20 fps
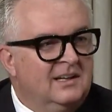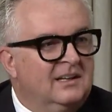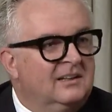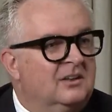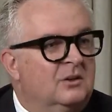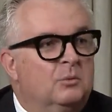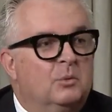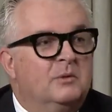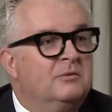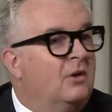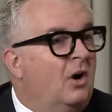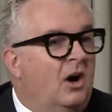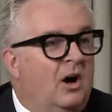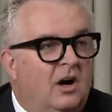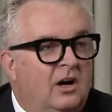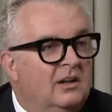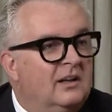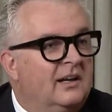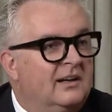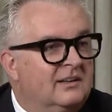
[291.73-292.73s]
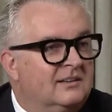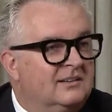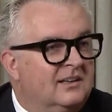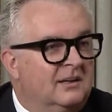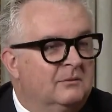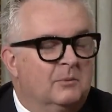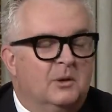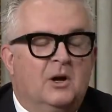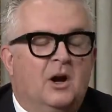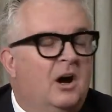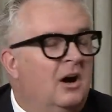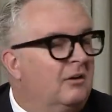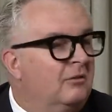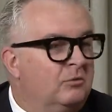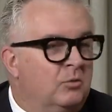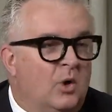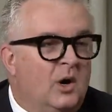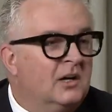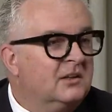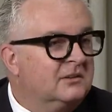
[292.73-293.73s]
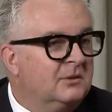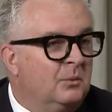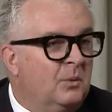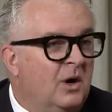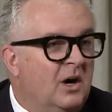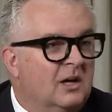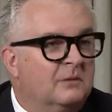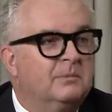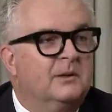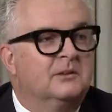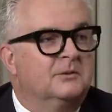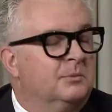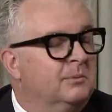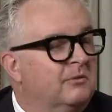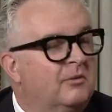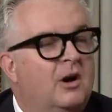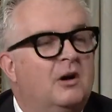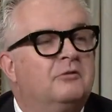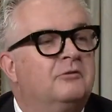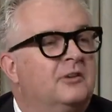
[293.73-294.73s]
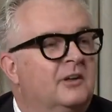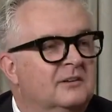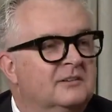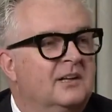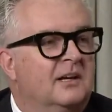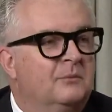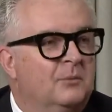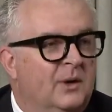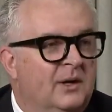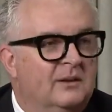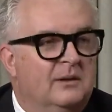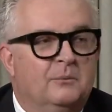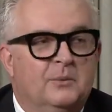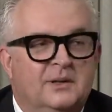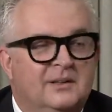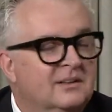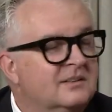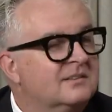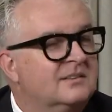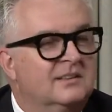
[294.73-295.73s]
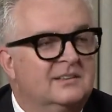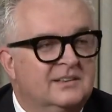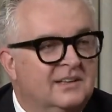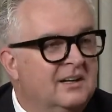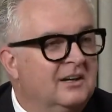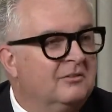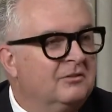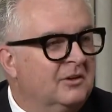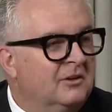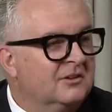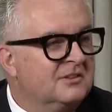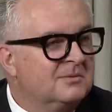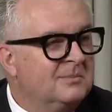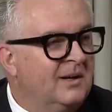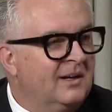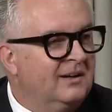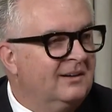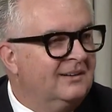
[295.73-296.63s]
You know, we've all had it done. We all have walked the walk because we've all felt that way, that we just didn't care for our smile.